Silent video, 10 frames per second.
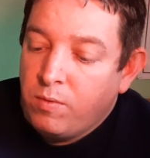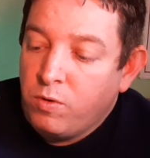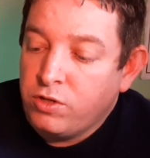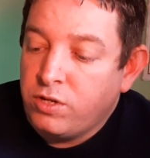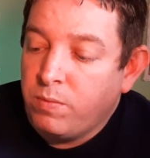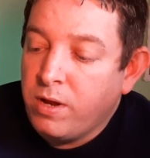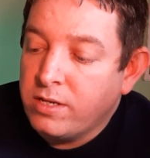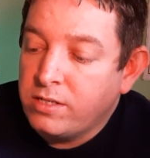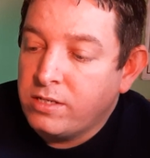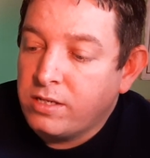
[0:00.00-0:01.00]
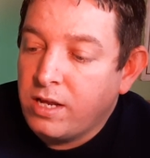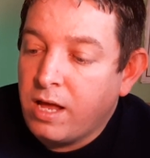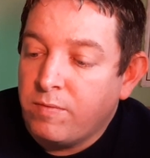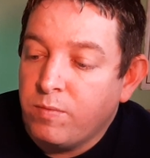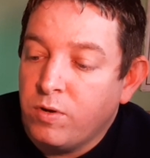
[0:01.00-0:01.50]
watched it once,
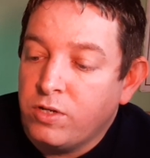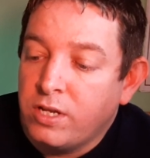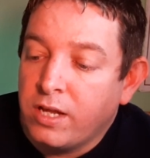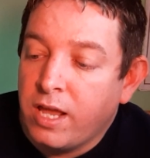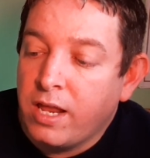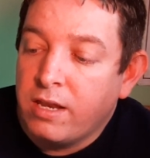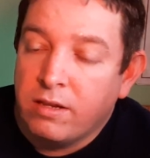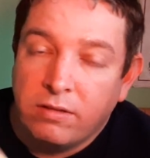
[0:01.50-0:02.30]
haven't watched it again.